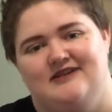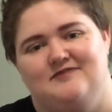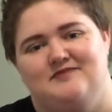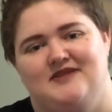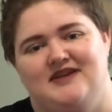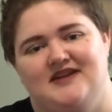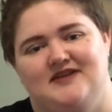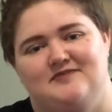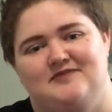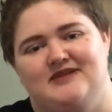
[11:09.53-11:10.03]

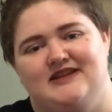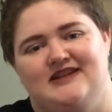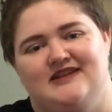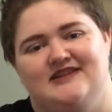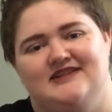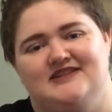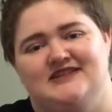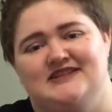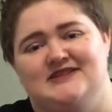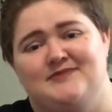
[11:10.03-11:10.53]
May it be
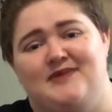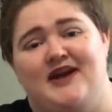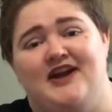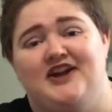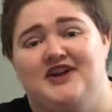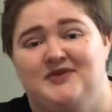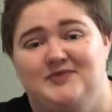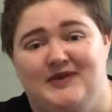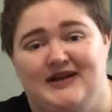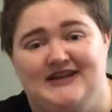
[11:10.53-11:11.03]

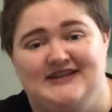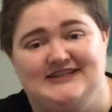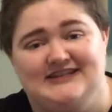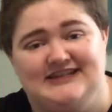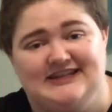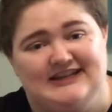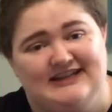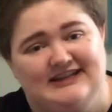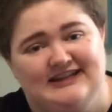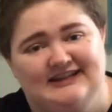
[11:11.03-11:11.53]
inspired by
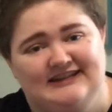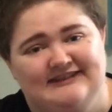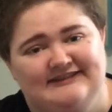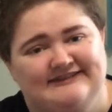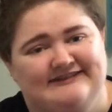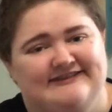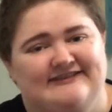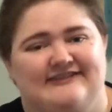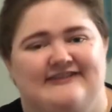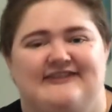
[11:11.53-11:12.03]
tea,
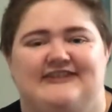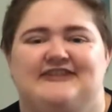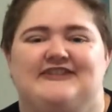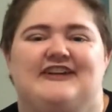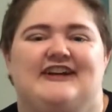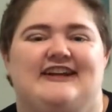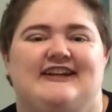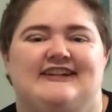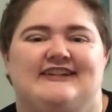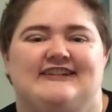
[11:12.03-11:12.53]
all
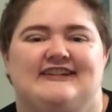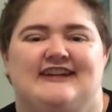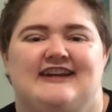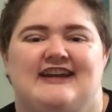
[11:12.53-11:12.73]
right?